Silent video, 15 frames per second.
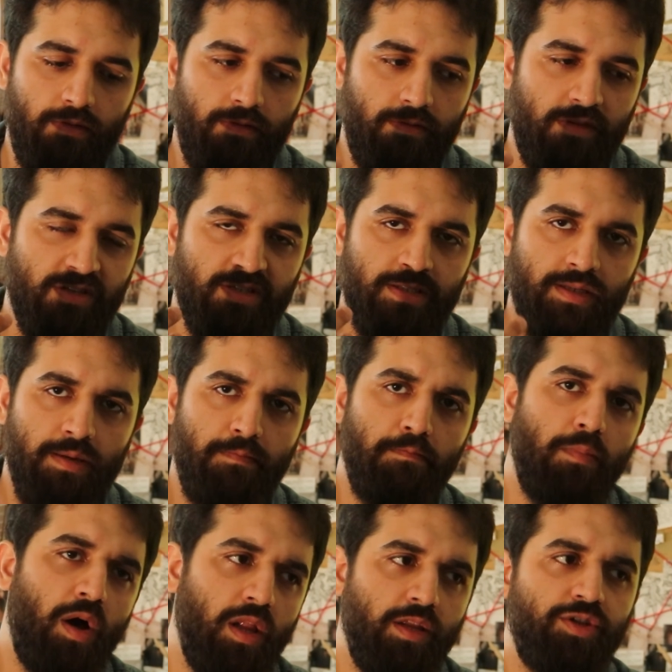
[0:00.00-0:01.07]
the
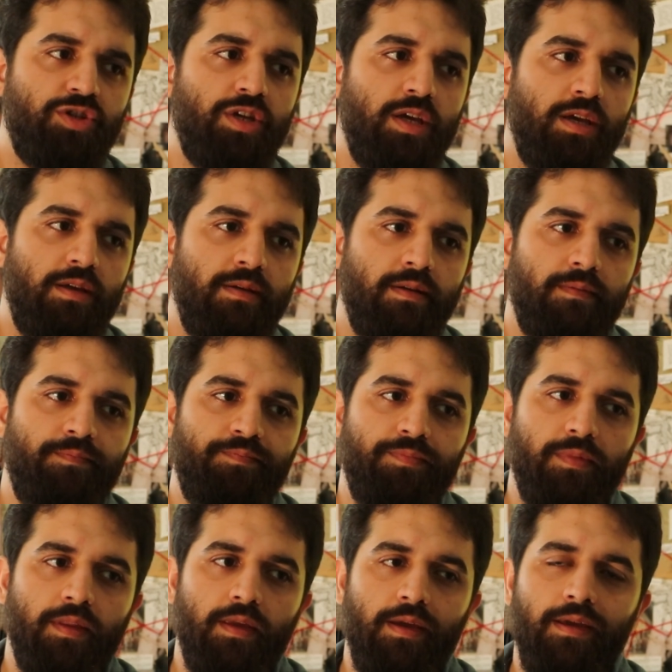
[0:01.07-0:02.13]
symbology
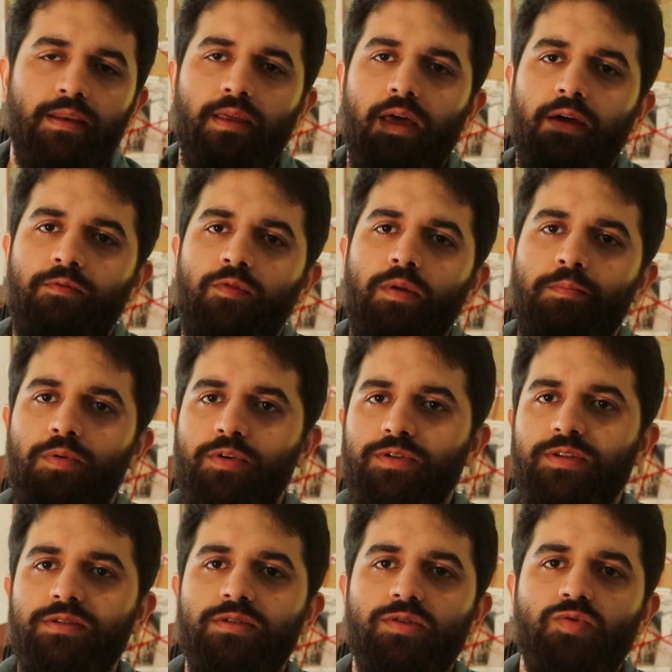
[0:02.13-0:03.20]
in every
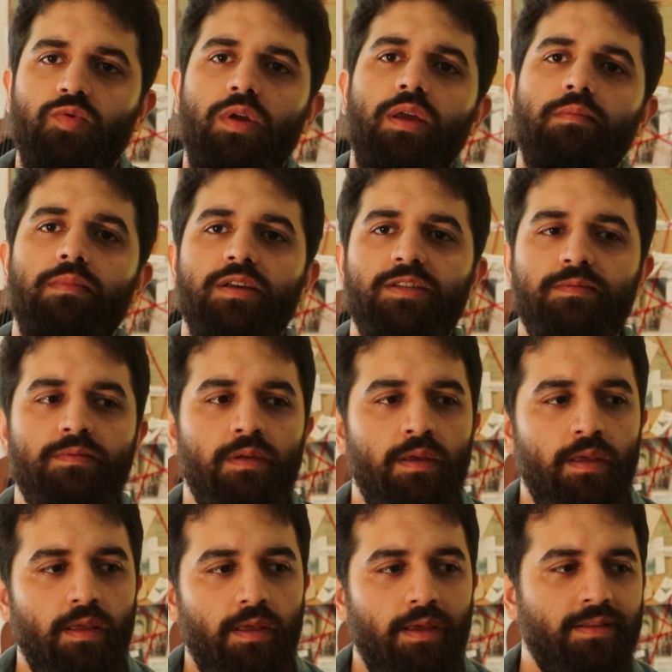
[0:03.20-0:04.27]
person's dream
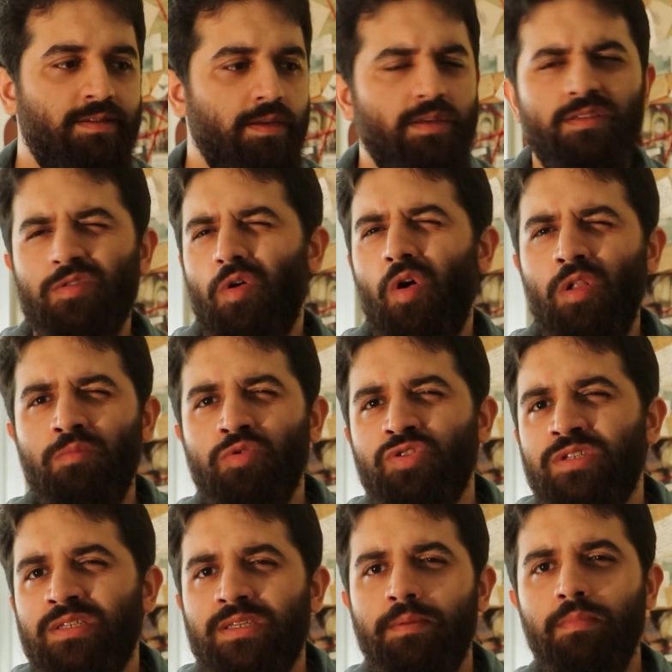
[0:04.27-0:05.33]
it's
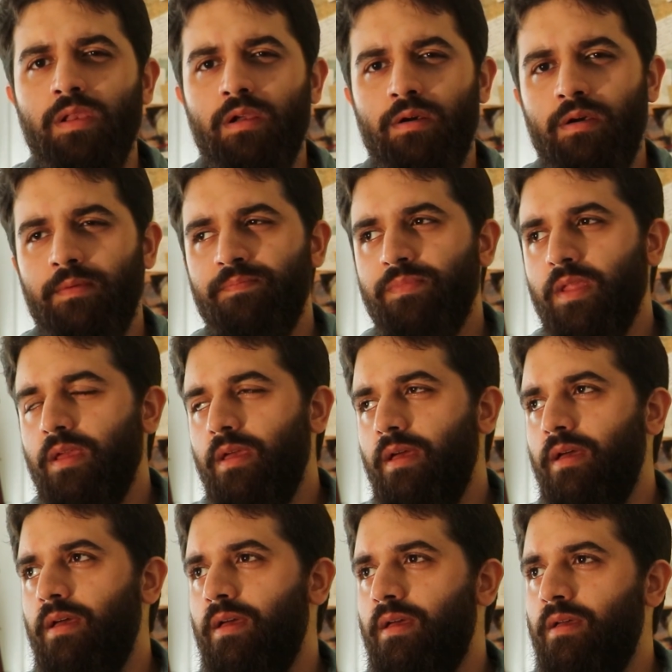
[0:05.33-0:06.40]
almost similar,
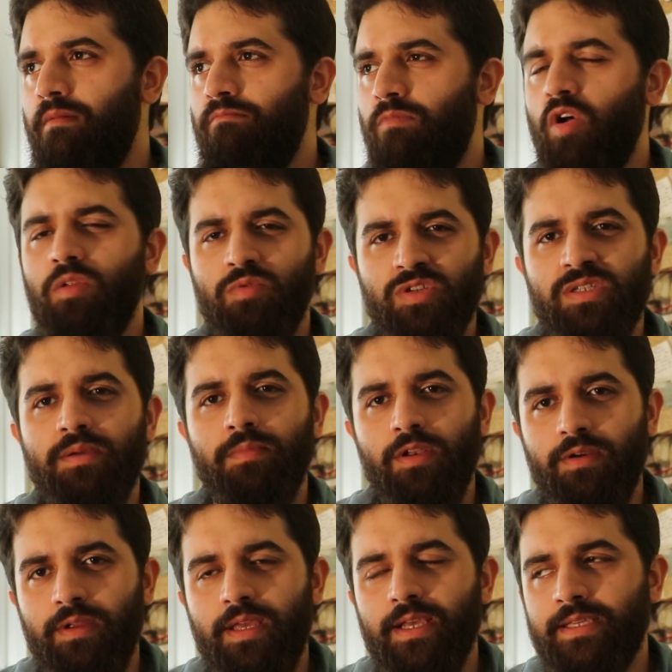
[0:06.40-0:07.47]

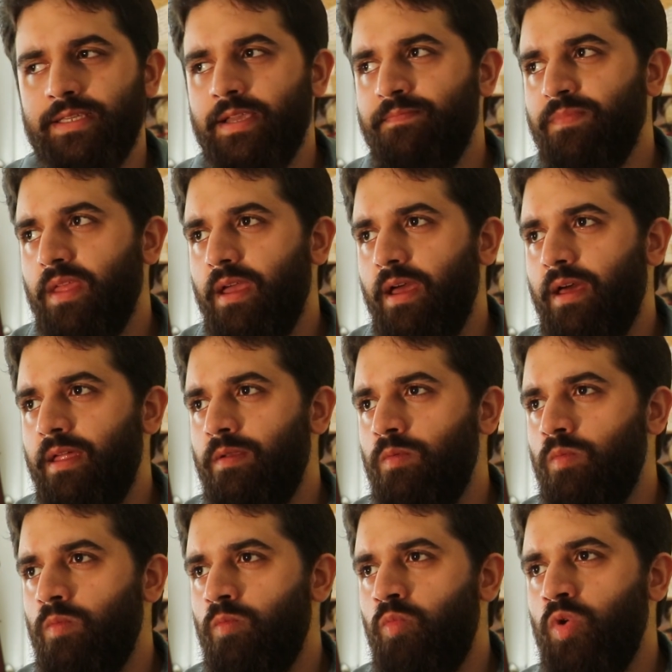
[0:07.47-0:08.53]
yes,
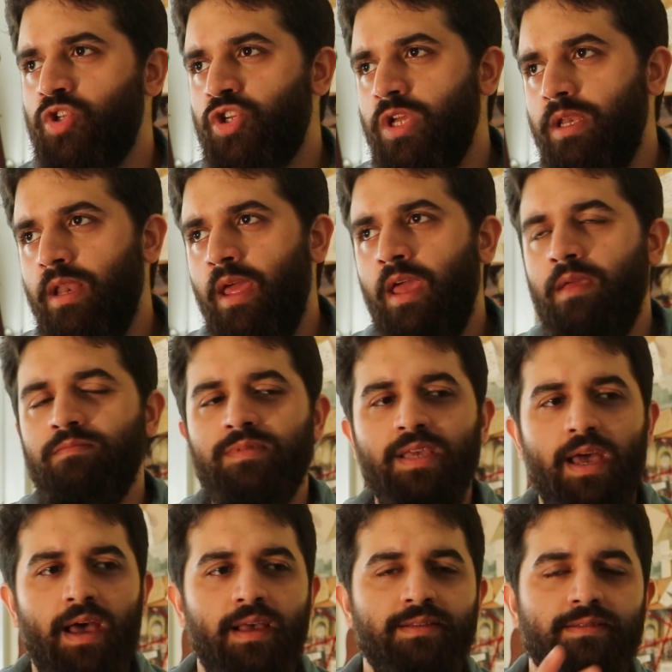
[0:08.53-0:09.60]
and which he names
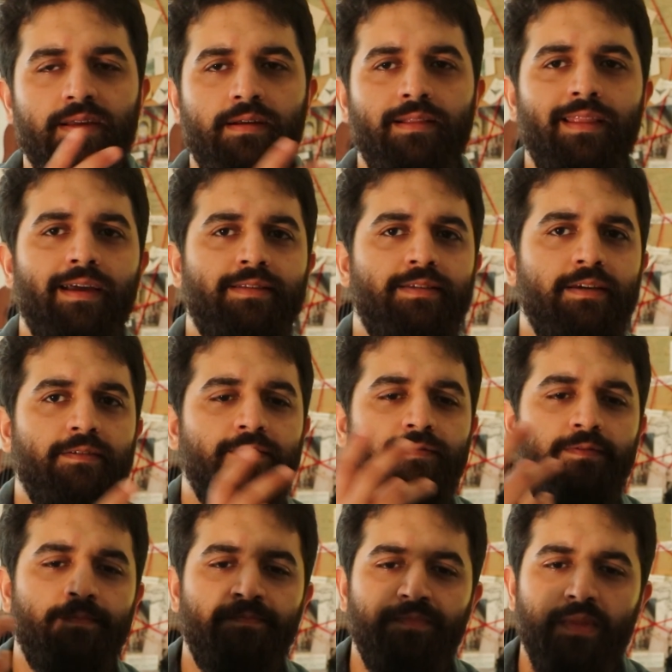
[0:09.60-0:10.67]
as the
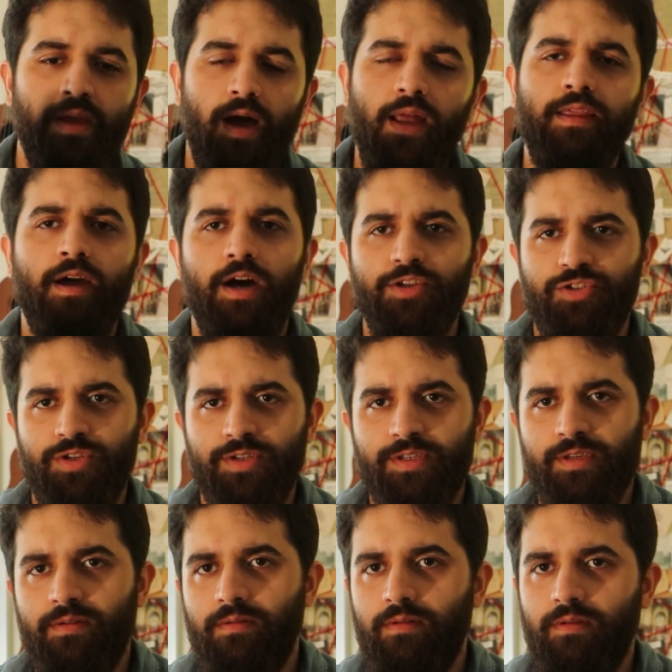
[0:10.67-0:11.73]
collective
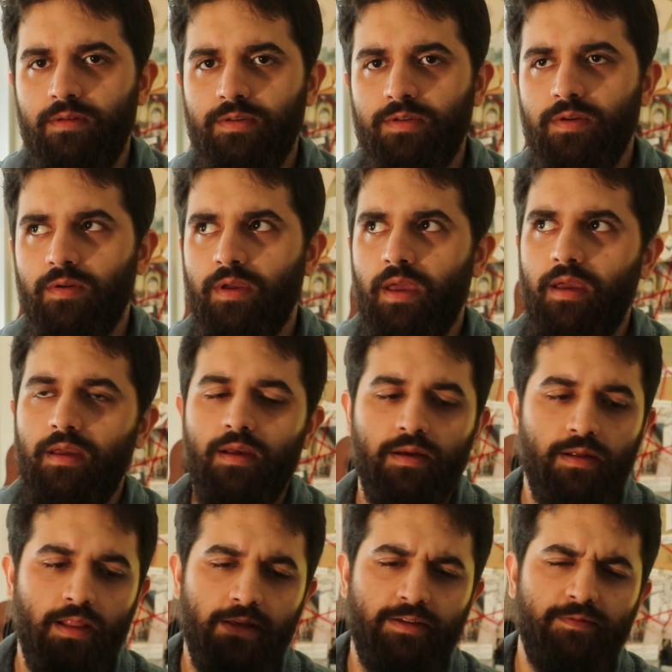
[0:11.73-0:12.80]
unconscious. So, okay,
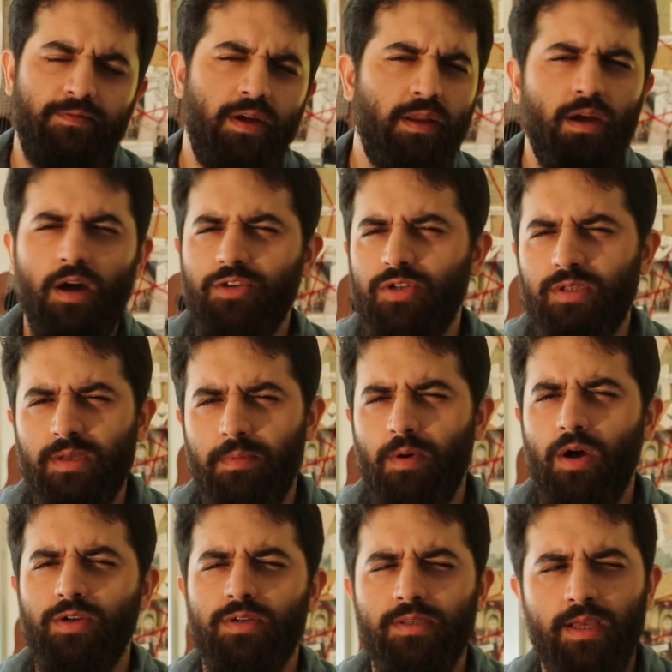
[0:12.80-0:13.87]
collective unconscious,
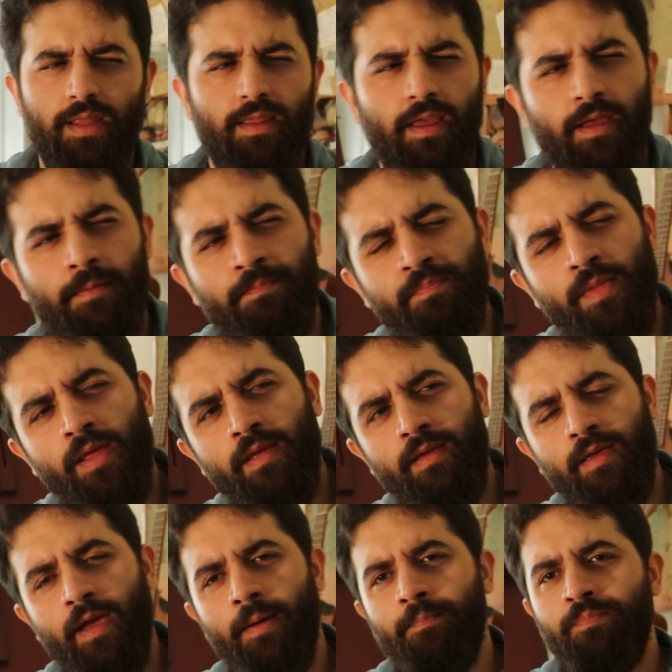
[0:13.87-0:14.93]
subconscious, I think.
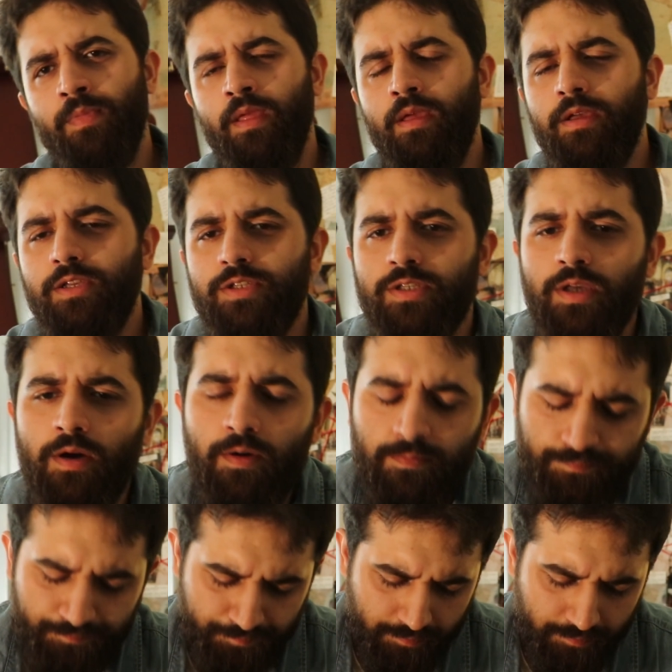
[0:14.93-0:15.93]
Yeah. So